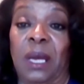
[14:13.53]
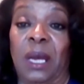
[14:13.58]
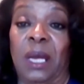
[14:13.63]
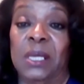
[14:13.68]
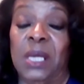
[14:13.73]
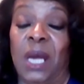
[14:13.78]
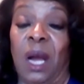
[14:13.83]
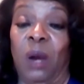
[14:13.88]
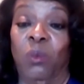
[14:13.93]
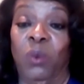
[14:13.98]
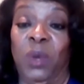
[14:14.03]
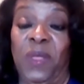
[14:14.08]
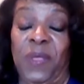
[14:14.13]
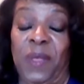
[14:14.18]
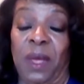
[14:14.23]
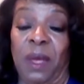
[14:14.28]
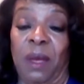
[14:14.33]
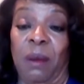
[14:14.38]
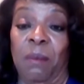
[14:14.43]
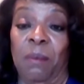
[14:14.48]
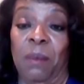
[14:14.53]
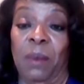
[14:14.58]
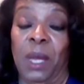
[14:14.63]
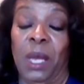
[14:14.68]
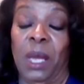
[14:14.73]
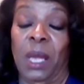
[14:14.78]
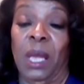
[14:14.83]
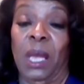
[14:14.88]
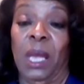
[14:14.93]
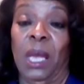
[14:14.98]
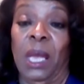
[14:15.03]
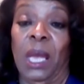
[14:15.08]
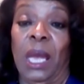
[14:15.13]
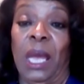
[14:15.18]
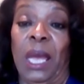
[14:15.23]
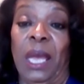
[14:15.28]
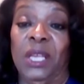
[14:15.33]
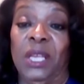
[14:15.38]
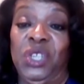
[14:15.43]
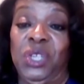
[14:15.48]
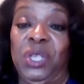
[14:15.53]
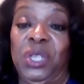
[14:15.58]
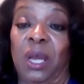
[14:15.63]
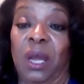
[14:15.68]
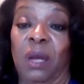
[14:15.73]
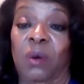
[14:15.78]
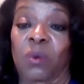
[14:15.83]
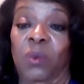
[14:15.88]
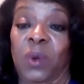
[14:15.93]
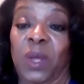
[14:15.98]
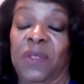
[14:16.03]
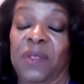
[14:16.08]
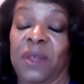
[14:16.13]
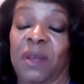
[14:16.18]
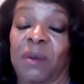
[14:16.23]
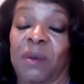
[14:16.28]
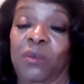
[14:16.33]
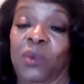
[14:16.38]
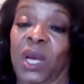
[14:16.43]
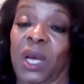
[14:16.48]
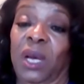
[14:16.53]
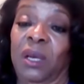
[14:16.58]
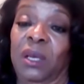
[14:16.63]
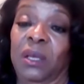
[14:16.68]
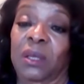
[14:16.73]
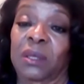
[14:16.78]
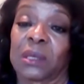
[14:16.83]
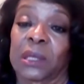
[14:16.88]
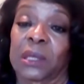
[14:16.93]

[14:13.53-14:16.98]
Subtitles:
I talked with them and shared with them, what